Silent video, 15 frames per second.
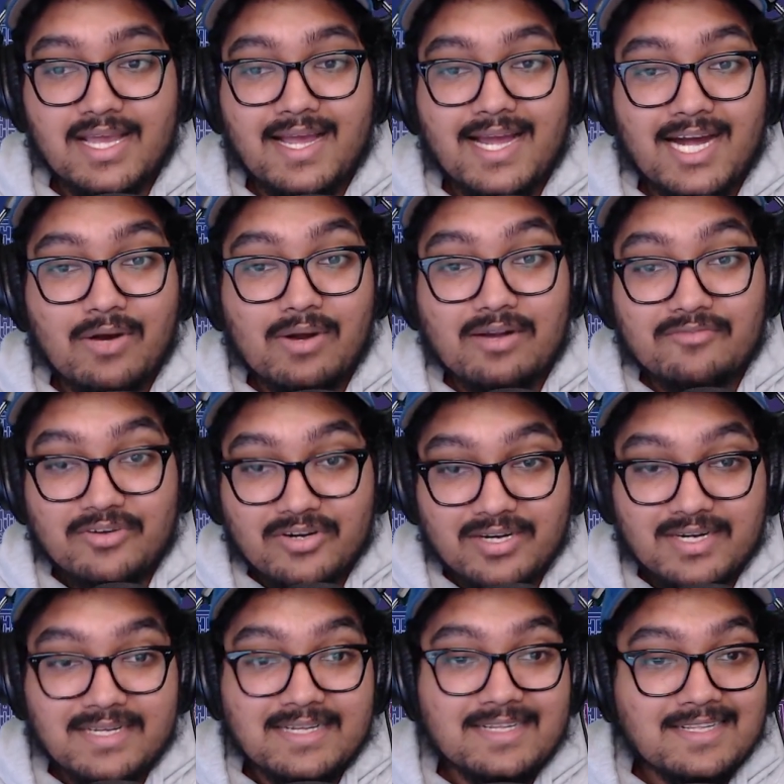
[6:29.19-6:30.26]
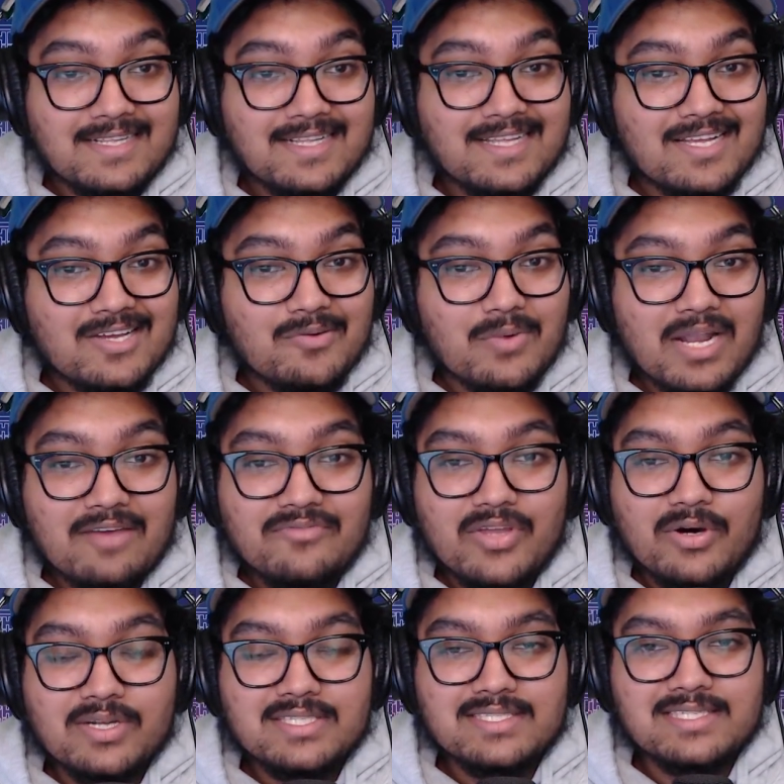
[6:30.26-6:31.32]
However, what I've
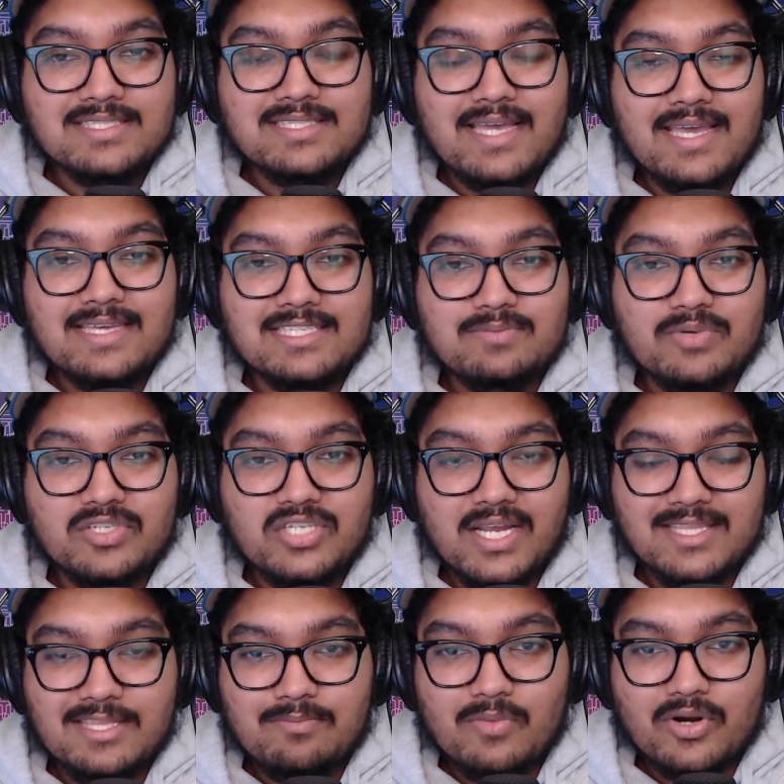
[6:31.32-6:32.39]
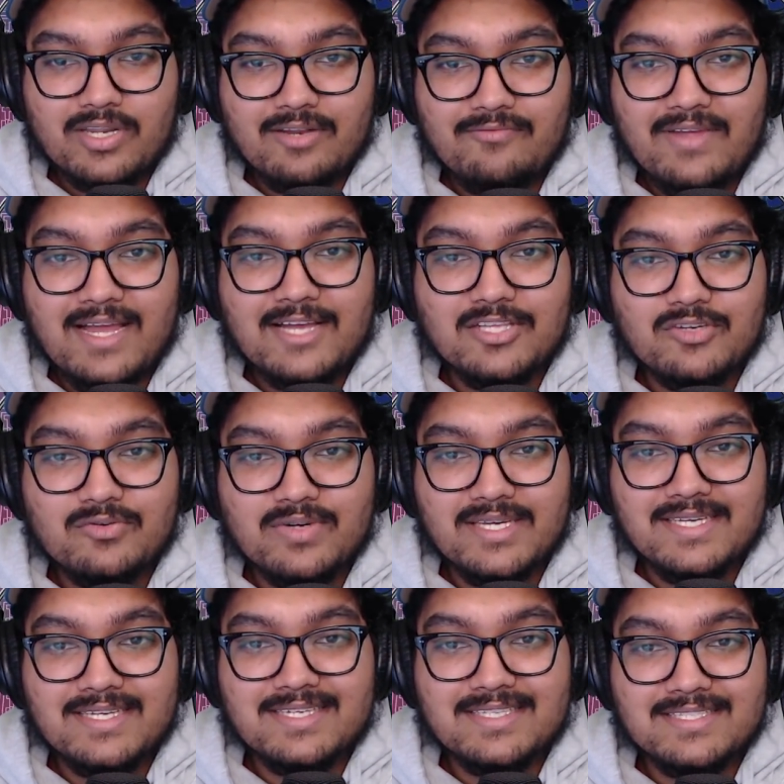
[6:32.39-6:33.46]
noticed is that his projected market value
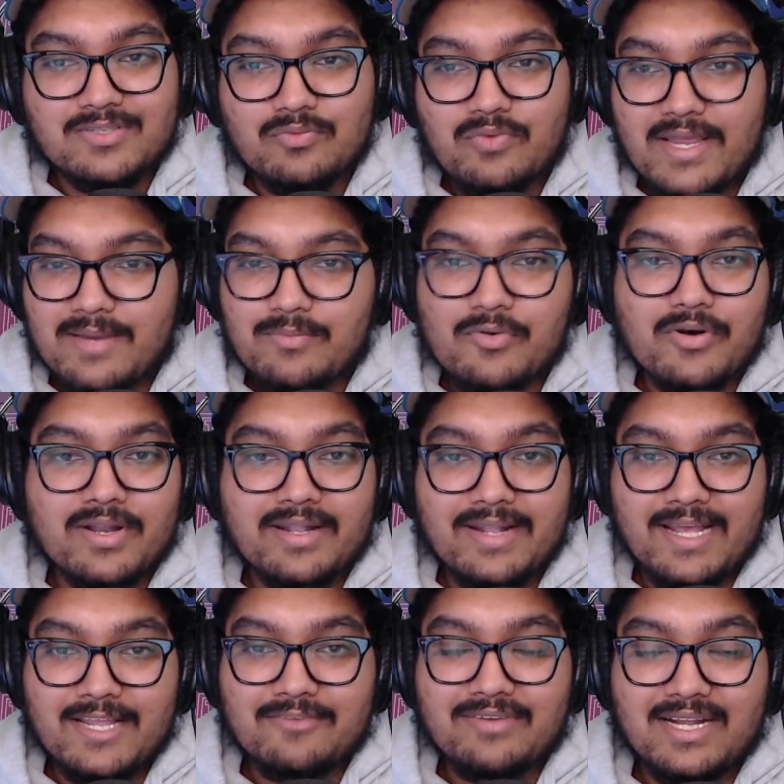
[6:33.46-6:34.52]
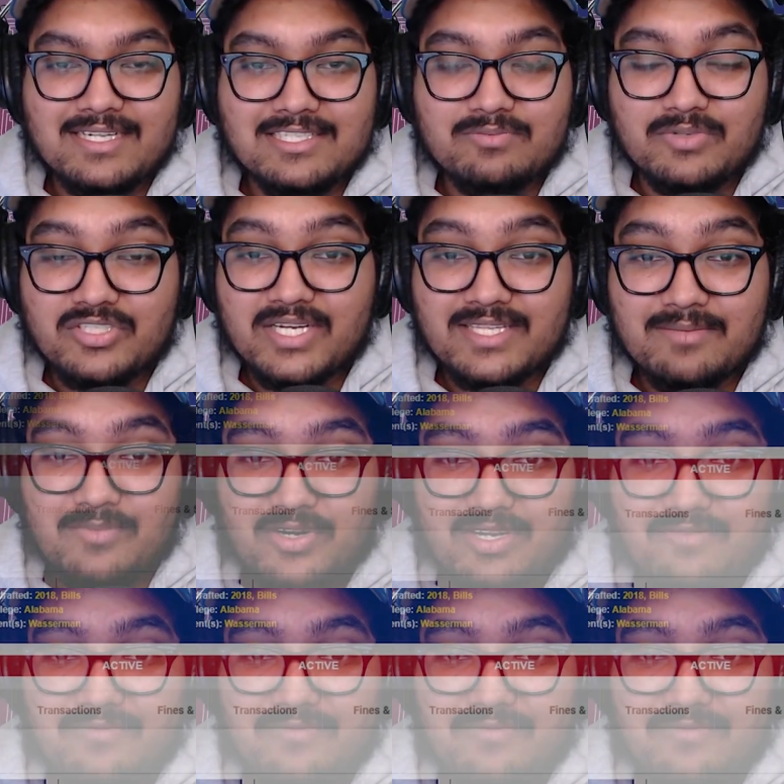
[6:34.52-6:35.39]
is way more than that. In fact, his projected market